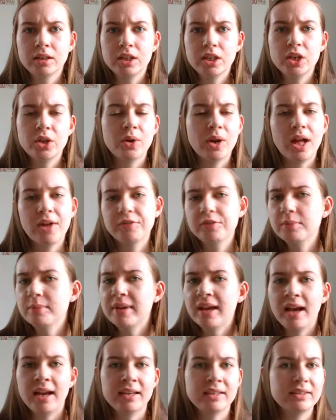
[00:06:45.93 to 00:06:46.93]
You don't have to
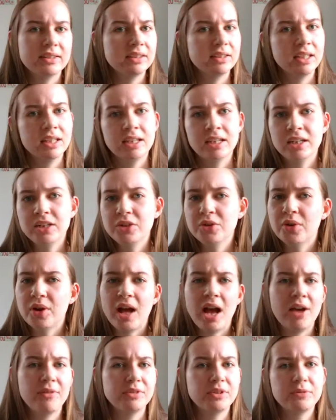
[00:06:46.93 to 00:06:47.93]
be isolated. You don't
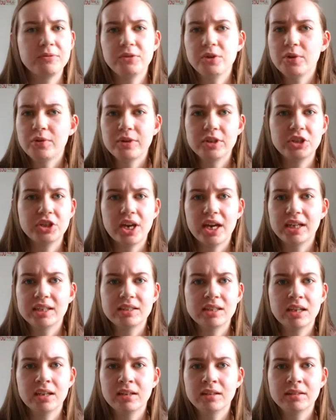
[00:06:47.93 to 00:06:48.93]
have to feel
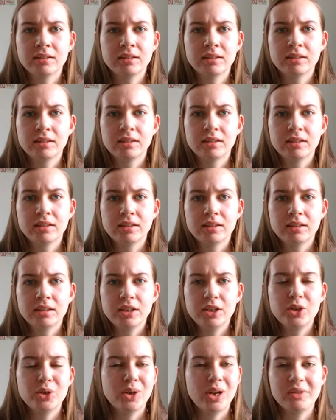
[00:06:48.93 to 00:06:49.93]
rejected.
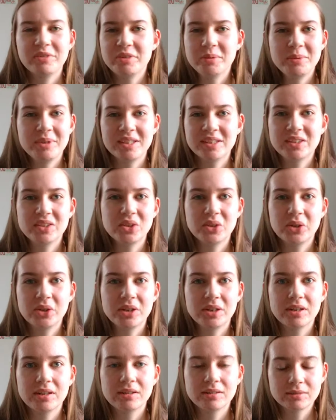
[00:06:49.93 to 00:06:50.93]
You don't have to be
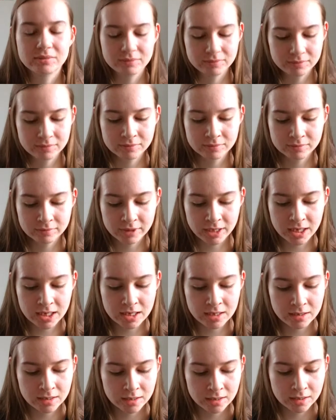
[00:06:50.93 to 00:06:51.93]
insecure,
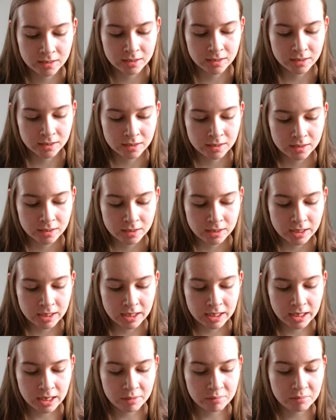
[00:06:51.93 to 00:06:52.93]
right?
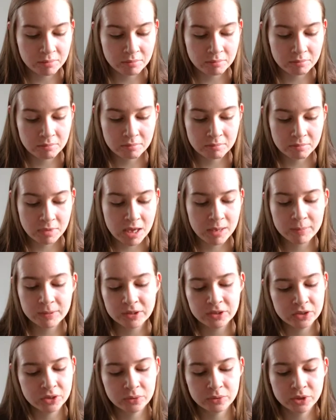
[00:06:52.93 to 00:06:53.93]
And it may be
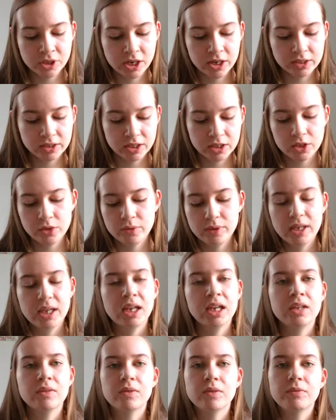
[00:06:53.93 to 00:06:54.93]
so dark that you
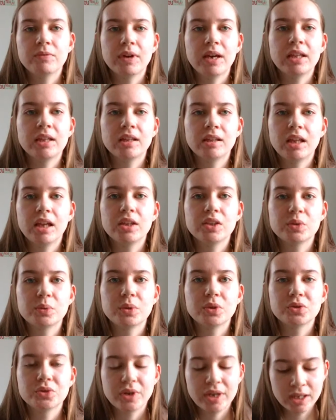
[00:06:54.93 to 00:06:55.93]
can't even find the light
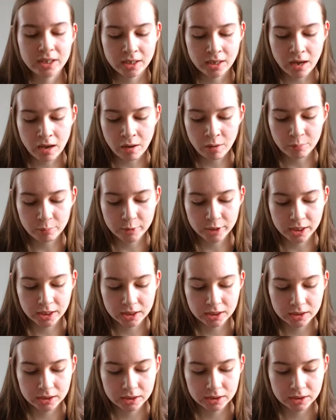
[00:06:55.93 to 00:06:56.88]
switch right now, but